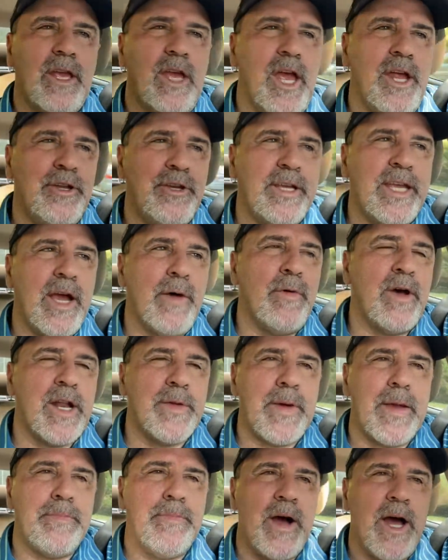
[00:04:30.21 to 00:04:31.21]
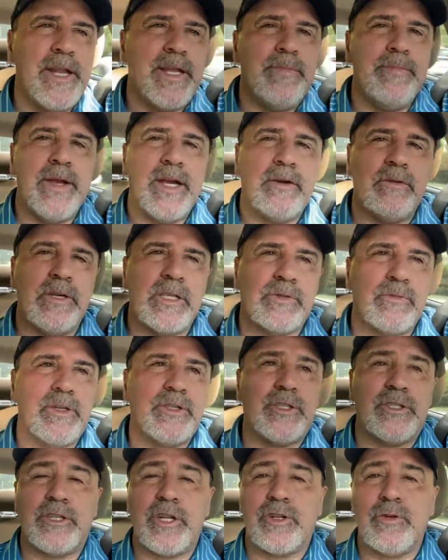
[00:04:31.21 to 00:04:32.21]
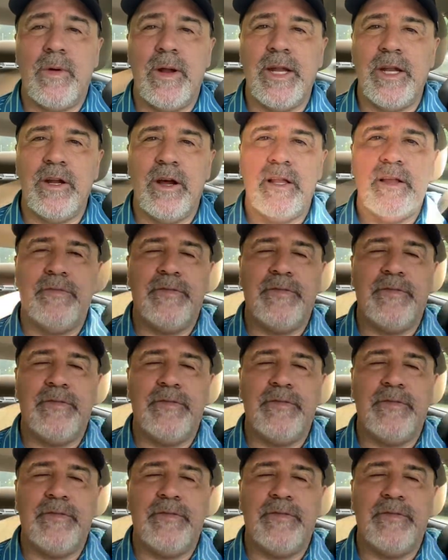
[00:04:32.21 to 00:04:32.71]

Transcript: and you get one of my putting mirrors which is a $20